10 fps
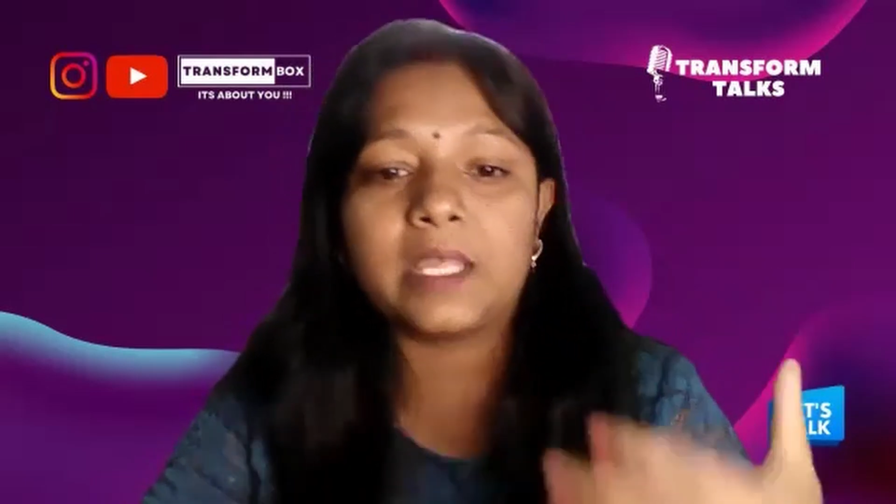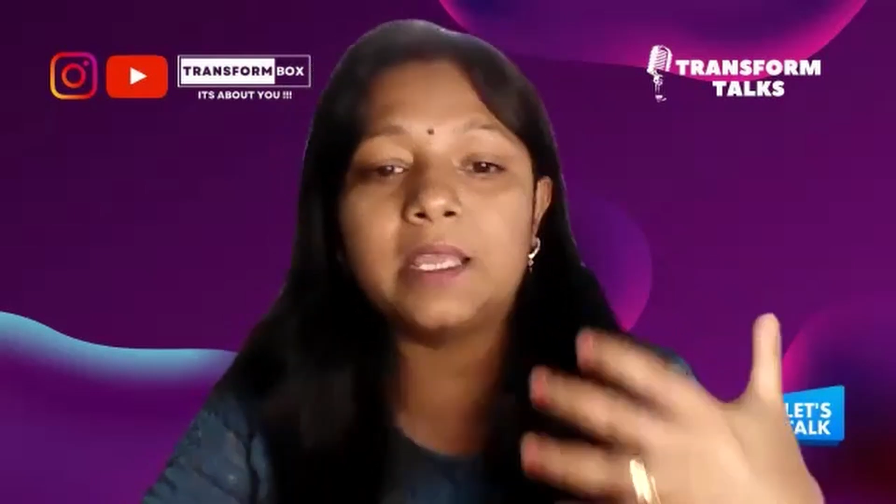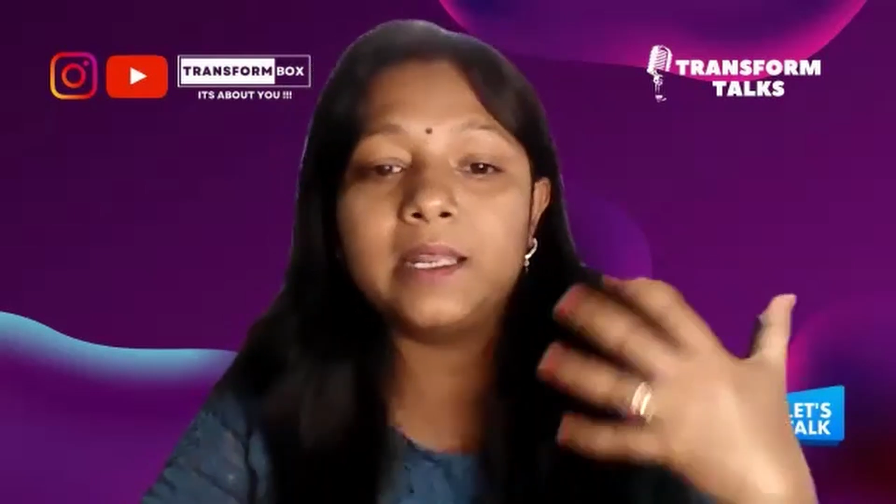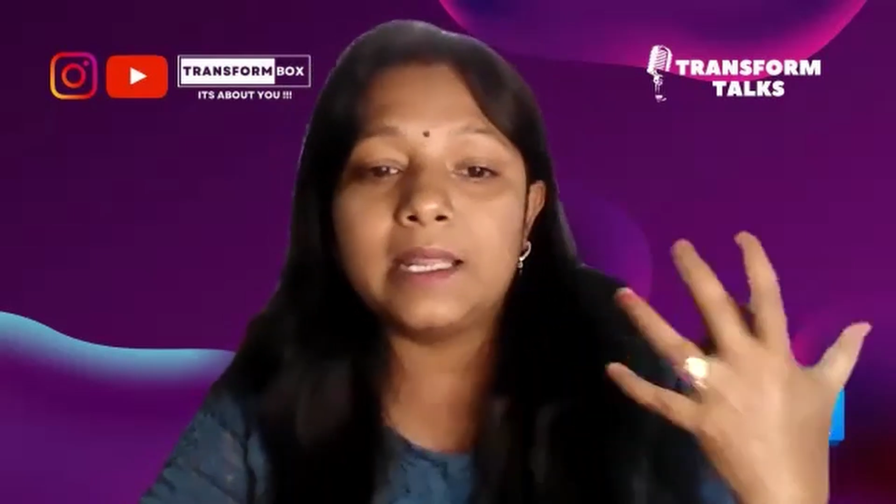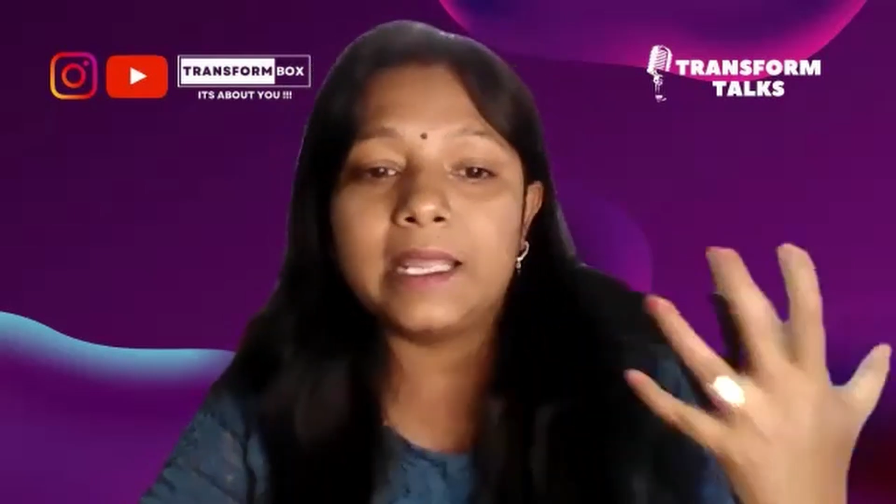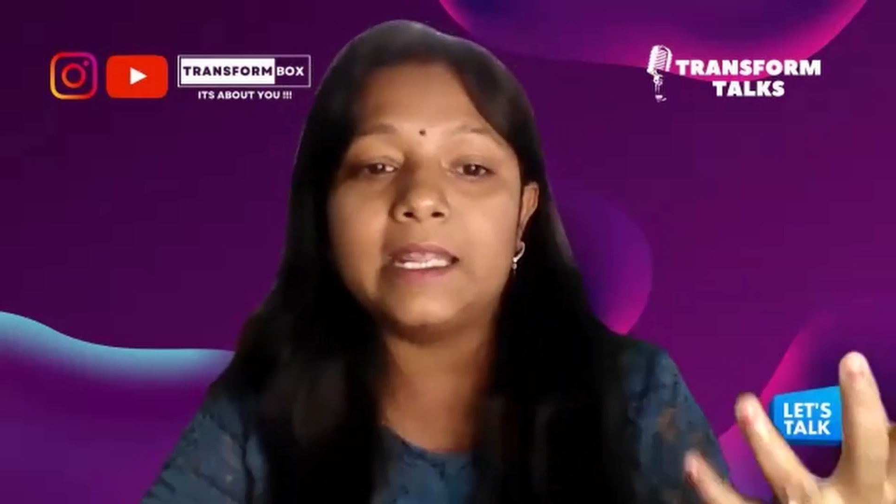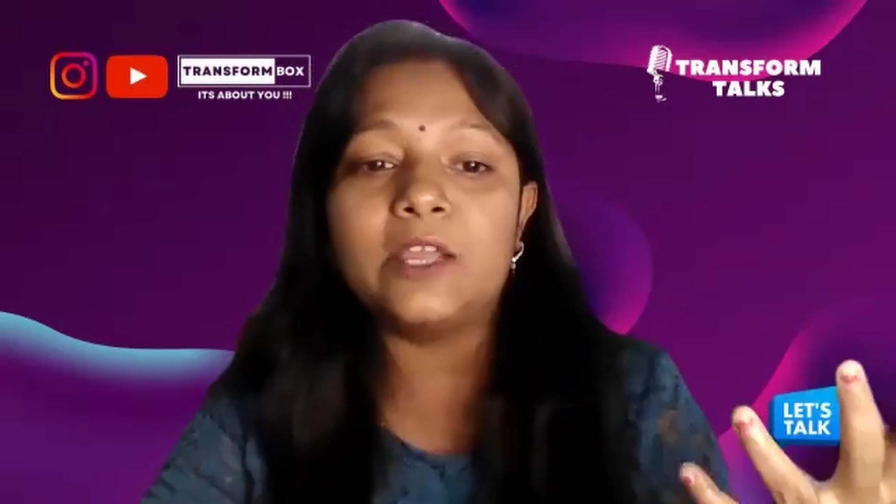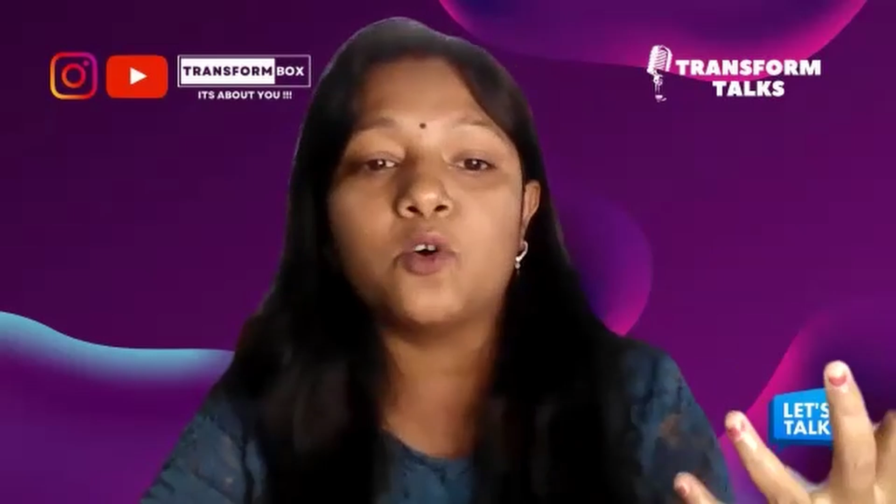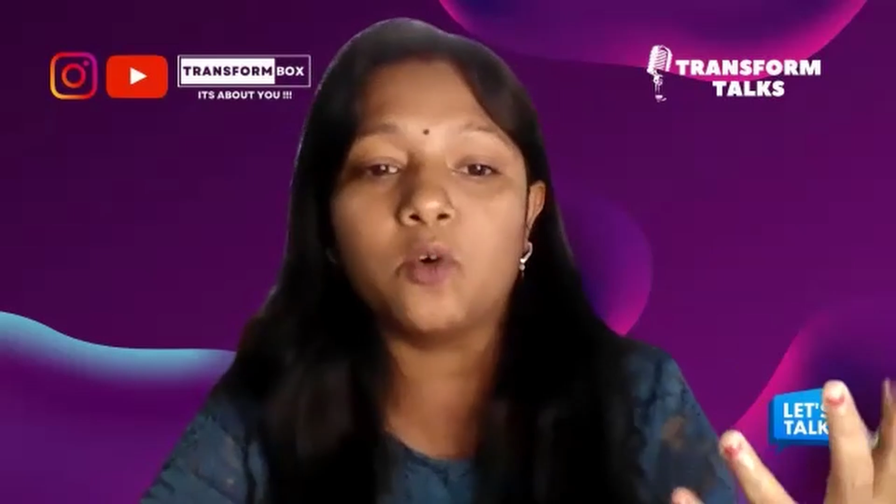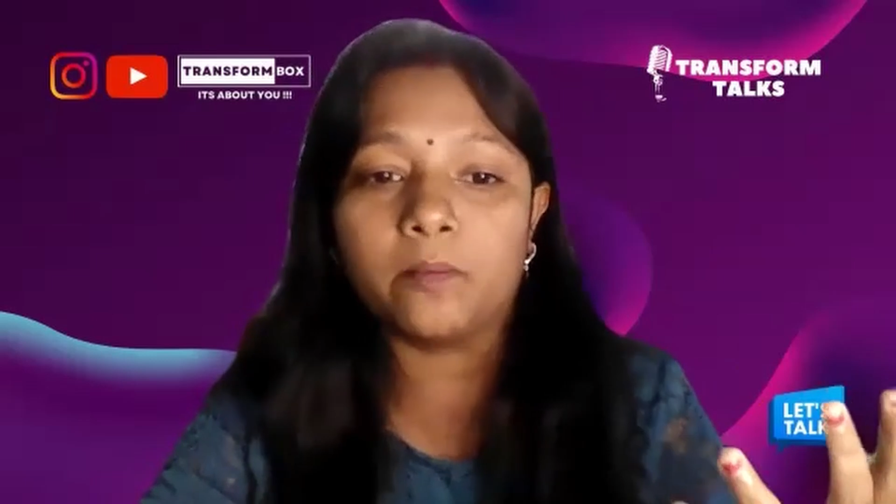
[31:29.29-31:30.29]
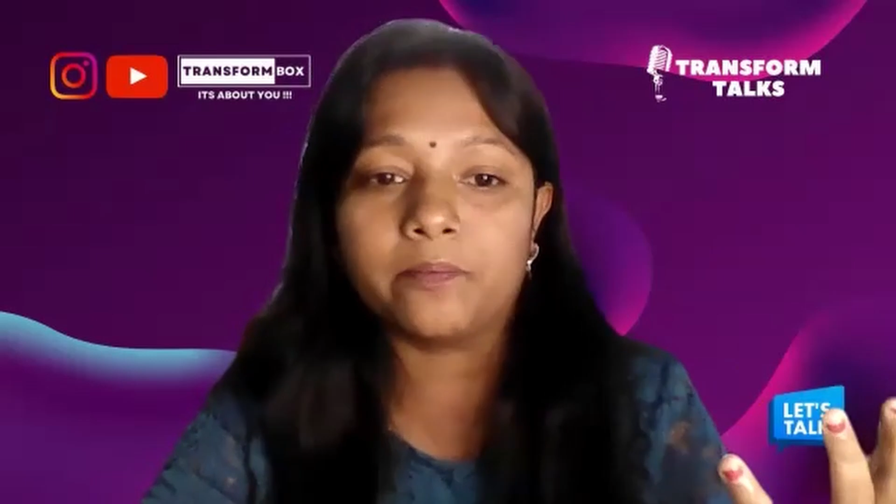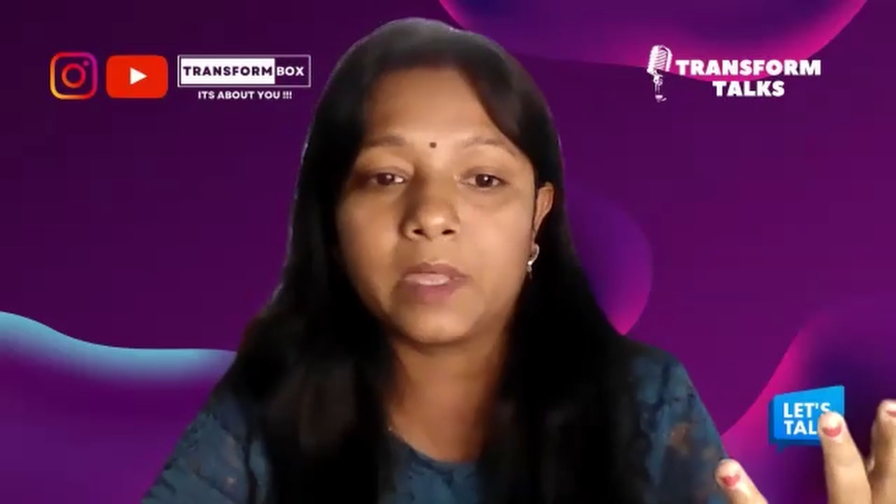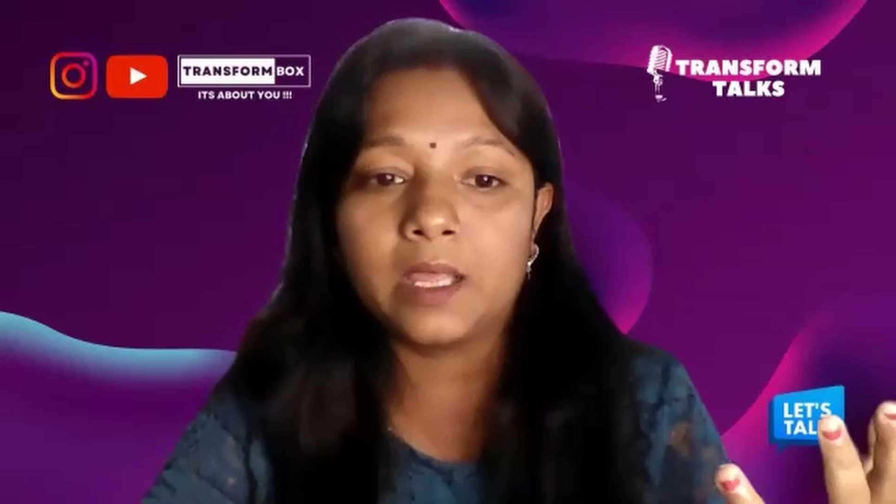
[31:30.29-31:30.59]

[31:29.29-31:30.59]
any home,